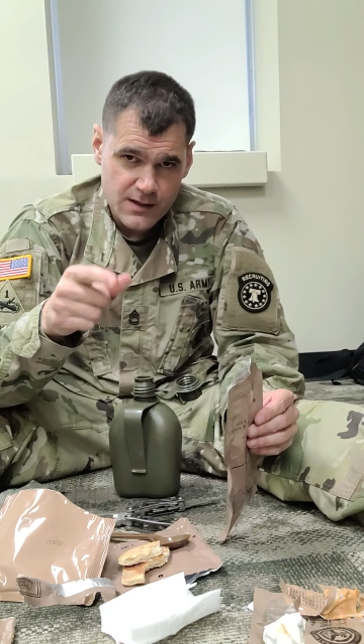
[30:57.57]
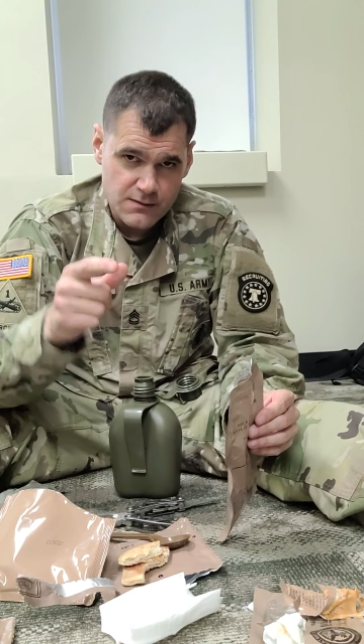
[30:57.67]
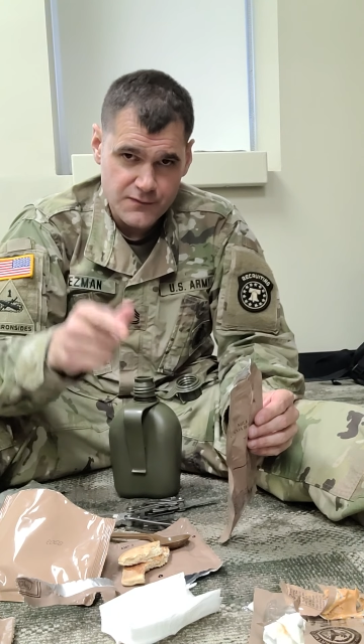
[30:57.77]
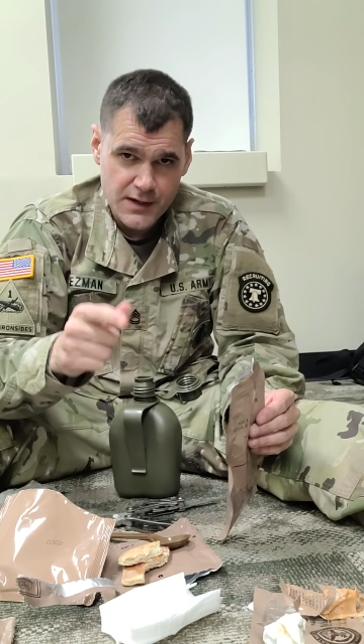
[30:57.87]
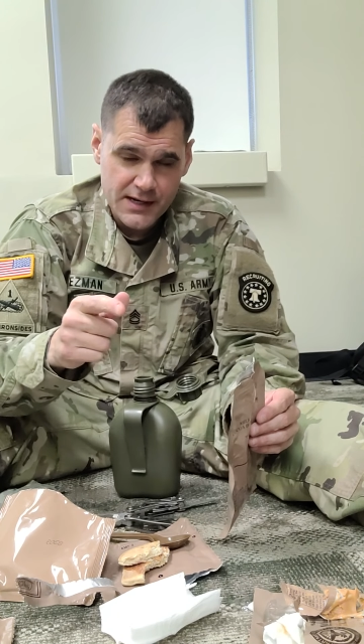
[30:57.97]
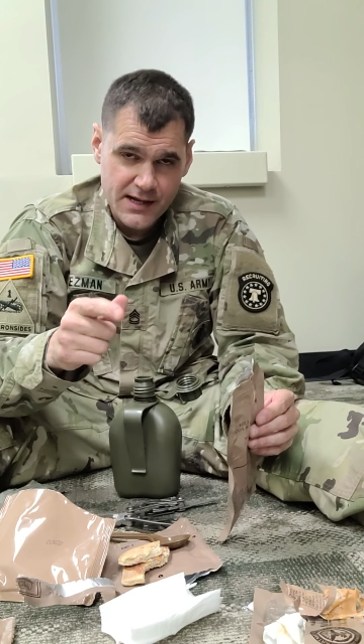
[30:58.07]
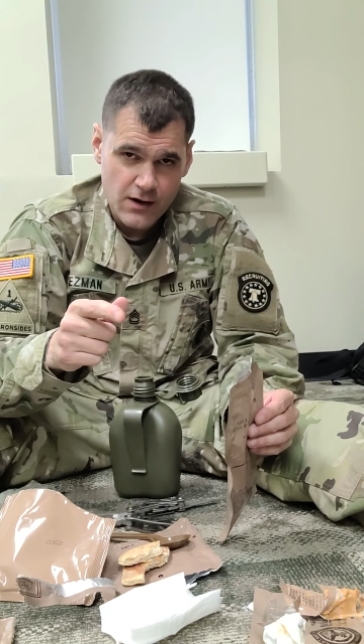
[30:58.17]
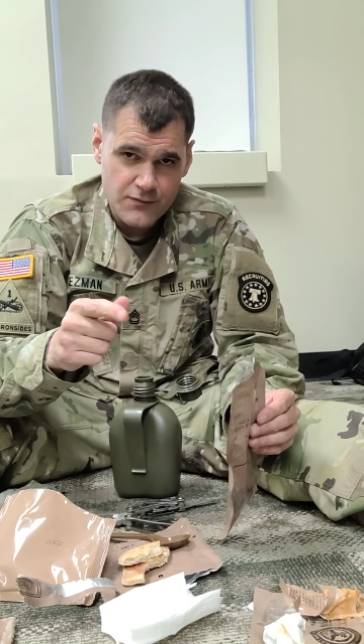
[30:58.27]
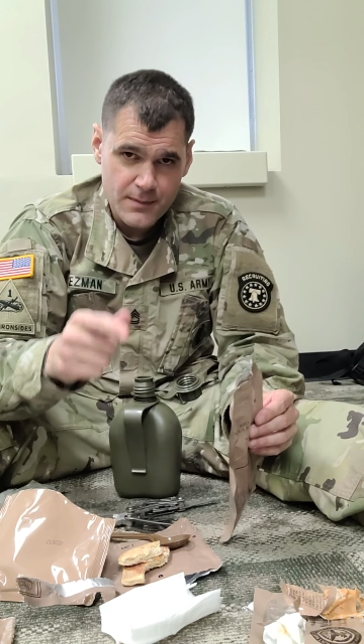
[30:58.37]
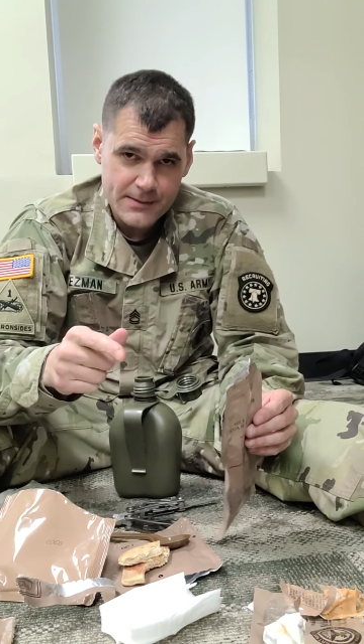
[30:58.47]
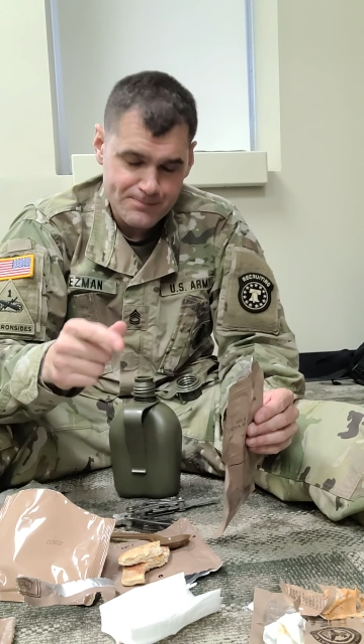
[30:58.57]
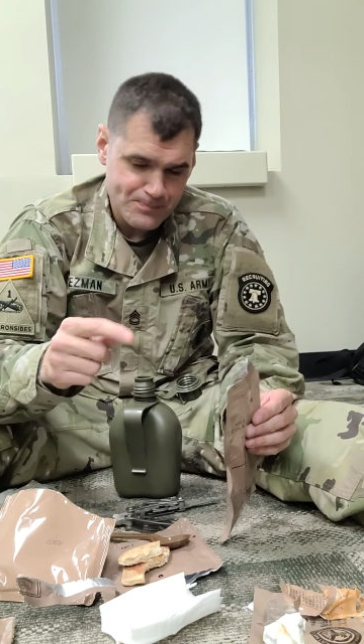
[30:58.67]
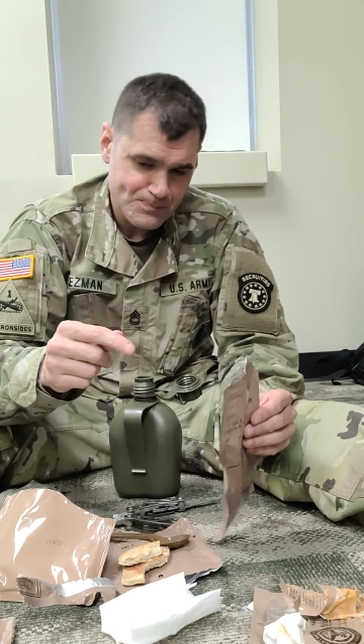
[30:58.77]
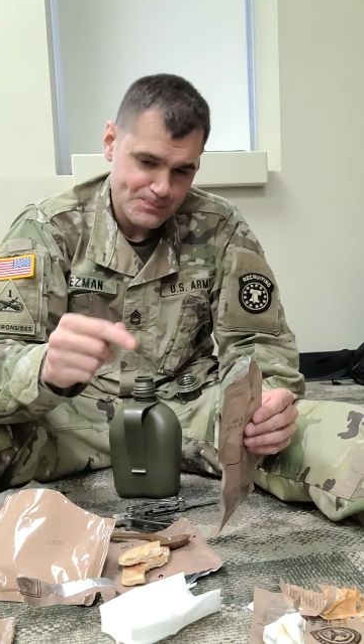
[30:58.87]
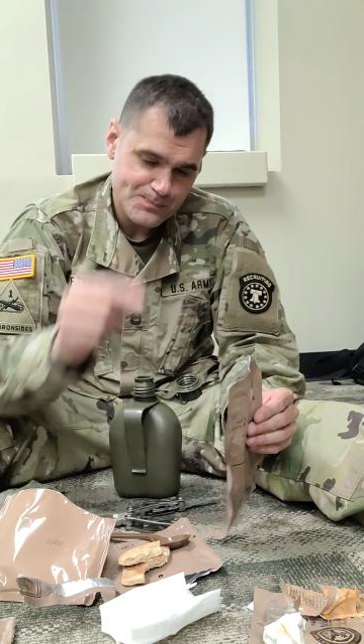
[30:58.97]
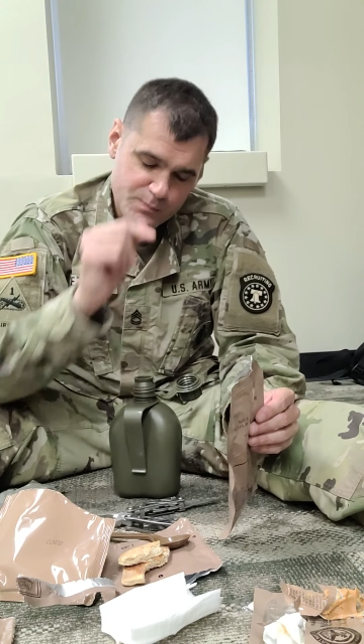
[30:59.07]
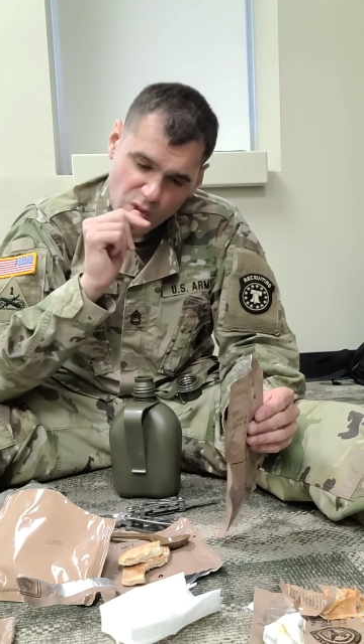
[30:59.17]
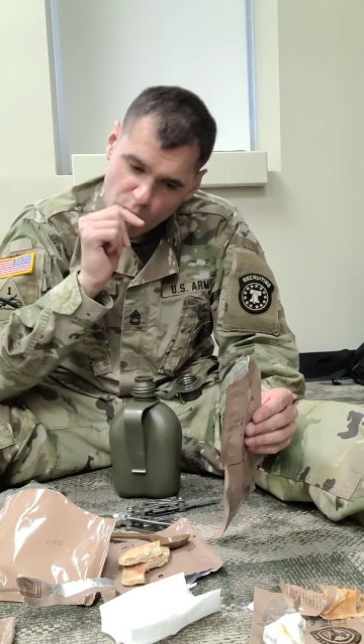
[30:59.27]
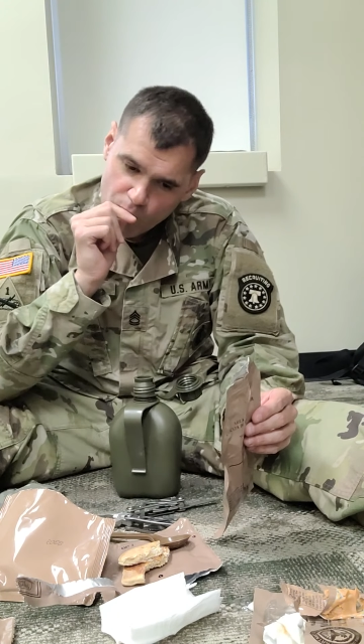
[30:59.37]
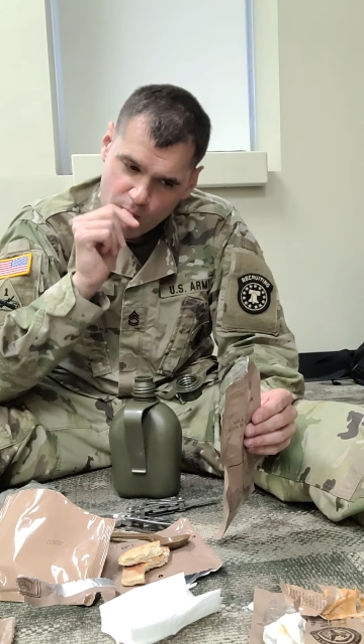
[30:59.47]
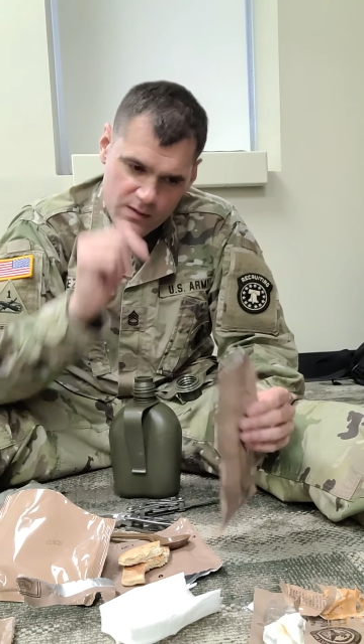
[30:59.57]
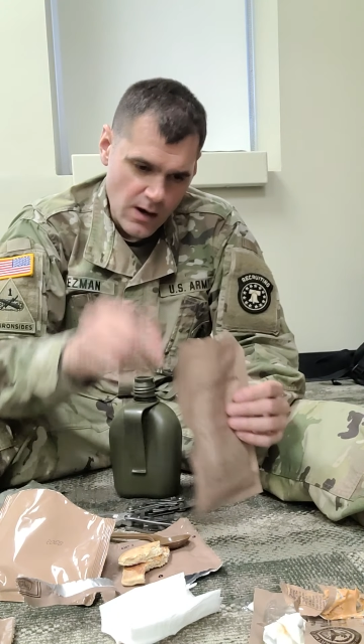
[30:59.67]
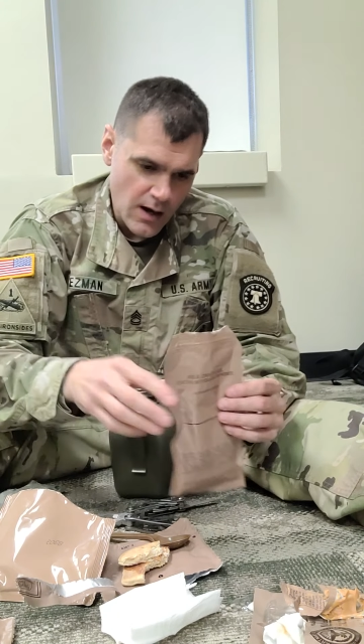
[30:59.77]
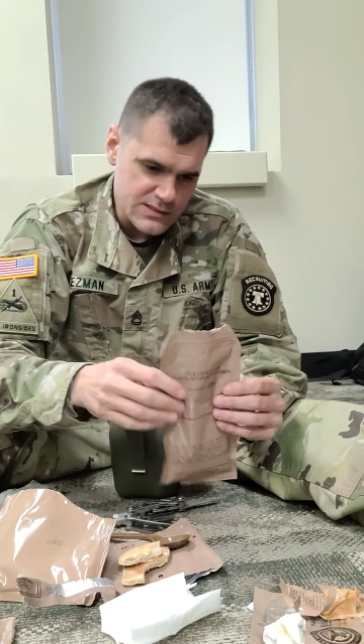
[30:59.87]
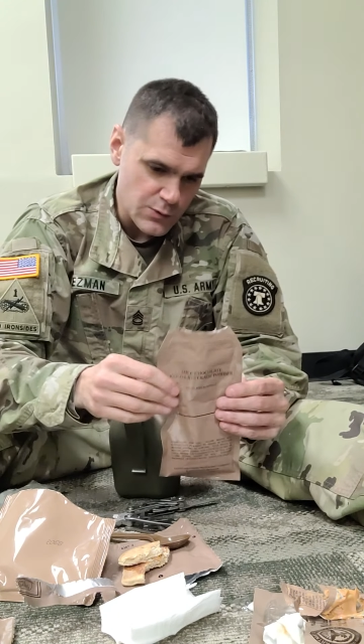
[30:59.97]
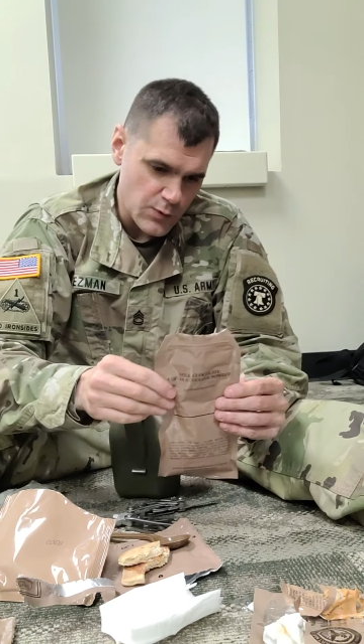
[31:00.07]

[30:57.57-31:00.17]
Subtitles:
and the phonetic alphabet. So